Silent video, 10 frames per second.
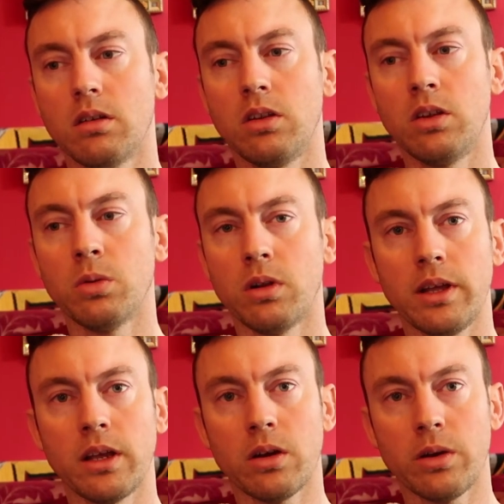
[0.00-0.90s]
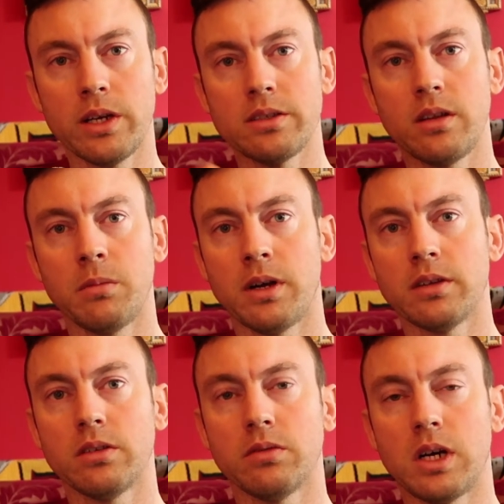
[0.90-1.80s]
you will increase the
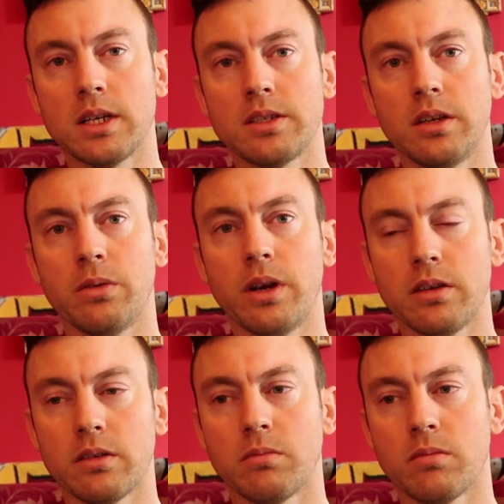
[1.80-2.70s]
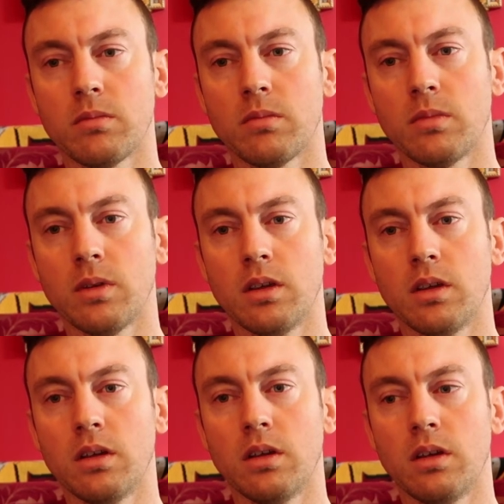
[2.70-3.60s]
amount of RC rate.
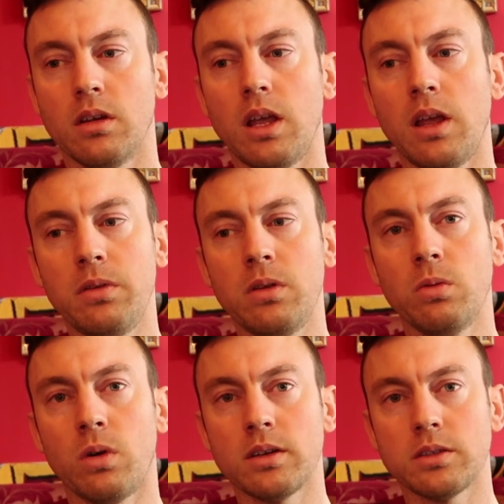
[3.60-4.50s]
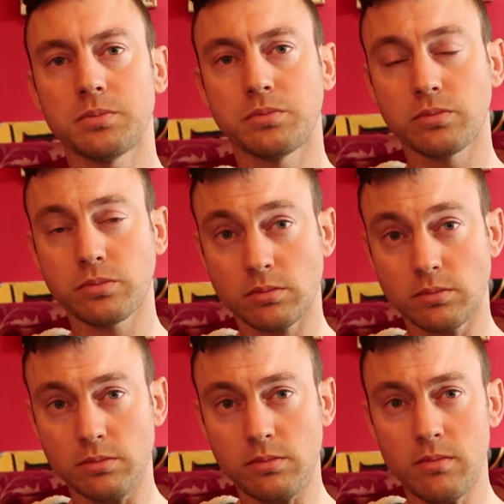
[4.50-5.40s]
If you want
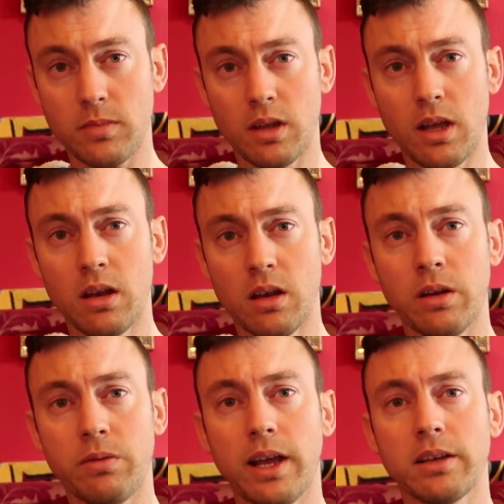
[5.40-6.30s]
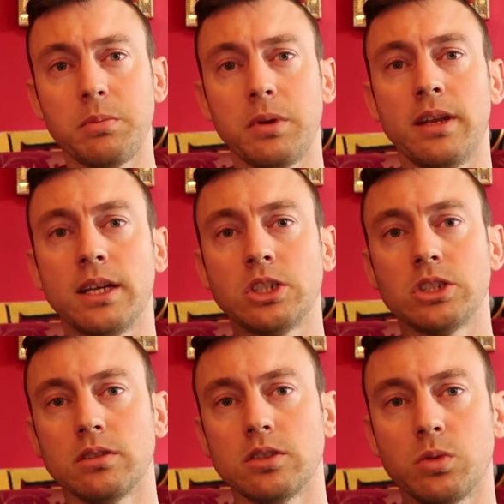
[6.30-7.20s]
a lot of
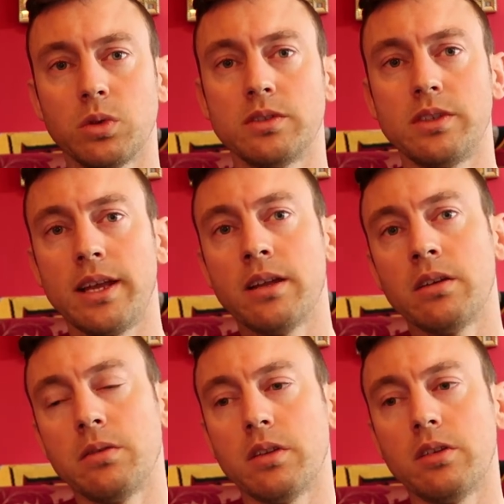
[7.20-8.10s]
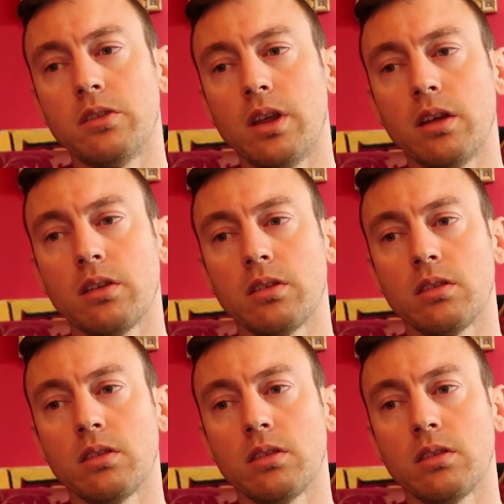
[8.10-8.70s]
exponential towards the end of the stick,